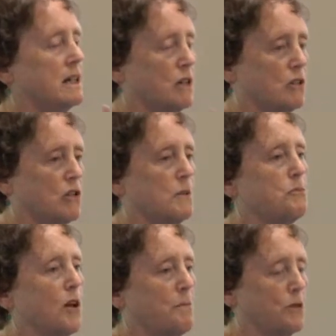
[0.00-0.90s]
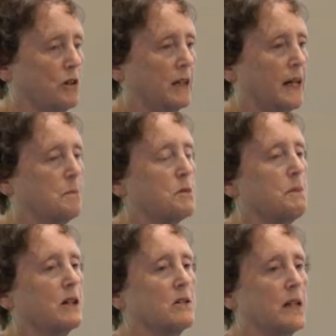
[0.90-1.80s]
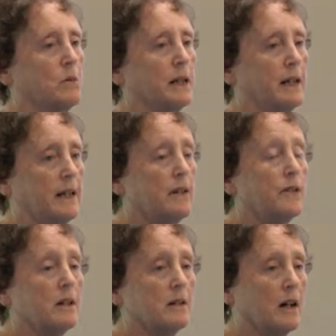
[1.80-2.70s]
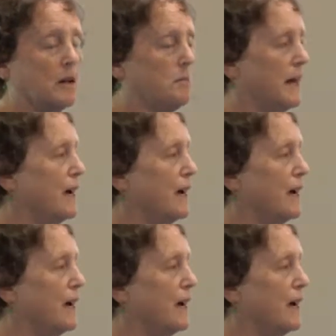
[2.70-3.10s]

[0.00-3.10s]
the sheep dropped their lambs because they would eat the um,